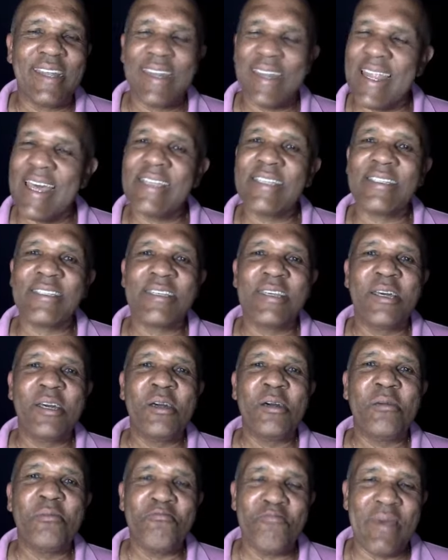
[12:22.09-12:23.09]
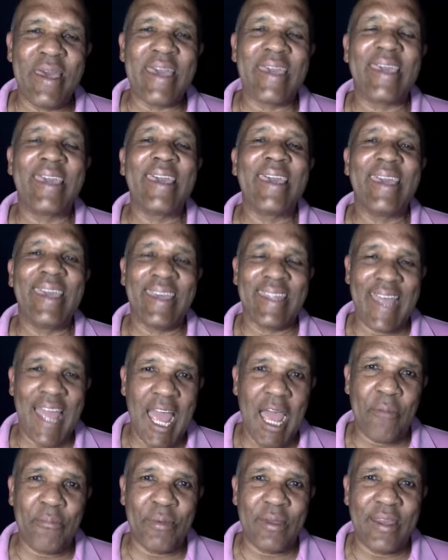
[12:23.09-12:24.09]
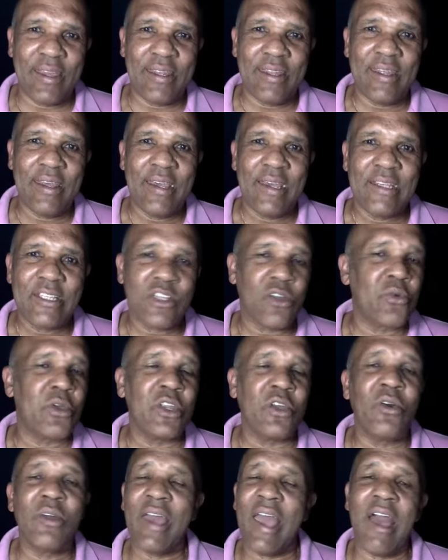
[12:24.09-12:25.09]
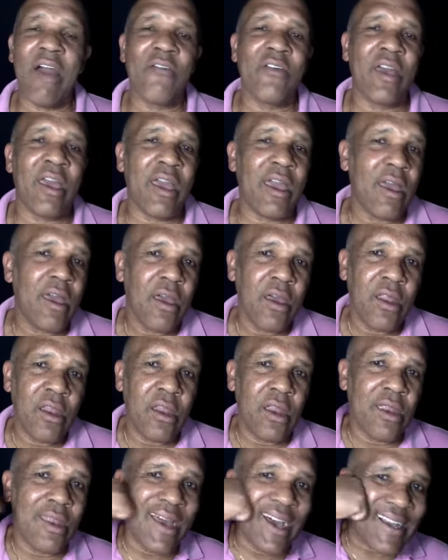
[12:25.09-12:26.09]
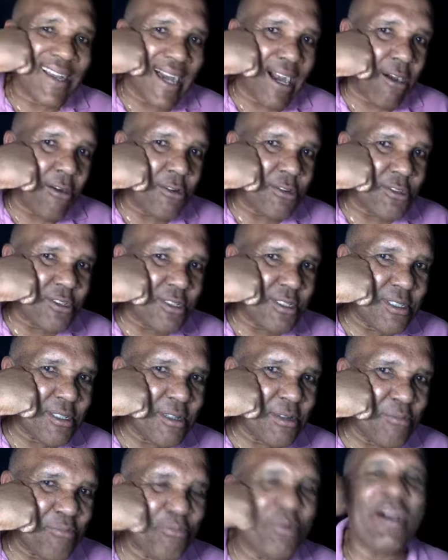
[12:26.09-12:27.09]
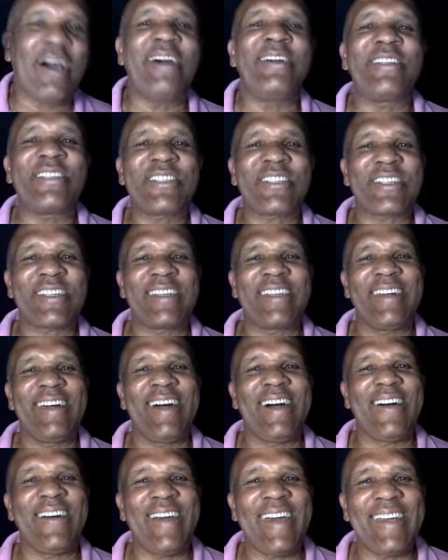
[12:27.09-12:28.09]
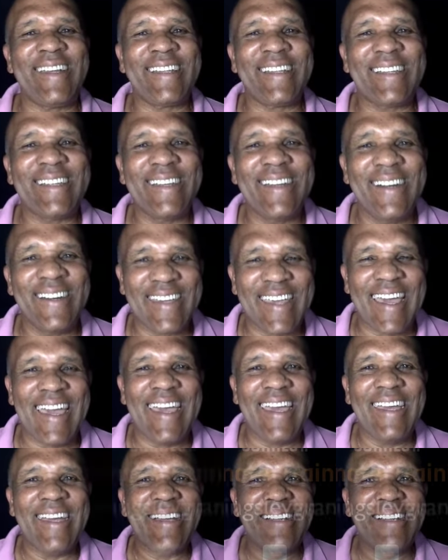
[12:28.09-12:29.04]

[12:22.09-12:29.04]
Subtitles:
Let's make it happen so we don't have a knockout punch. All right? Okay.